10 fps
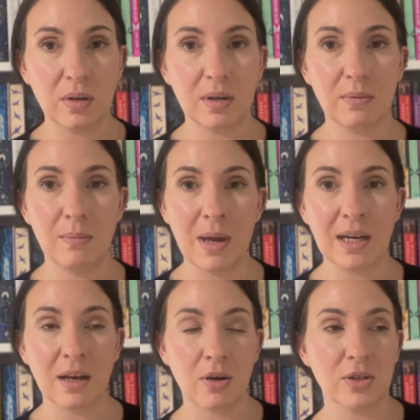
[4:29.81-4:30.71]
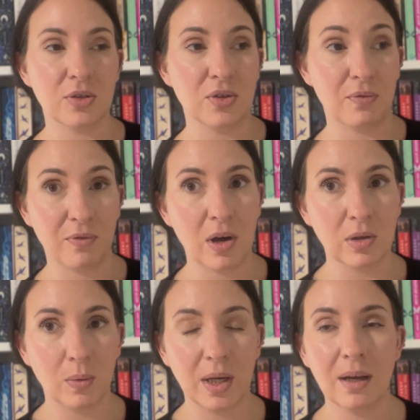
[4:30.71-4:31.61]
main characters you're
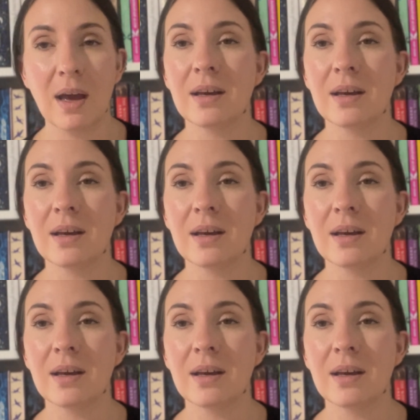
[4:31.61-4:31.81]
following.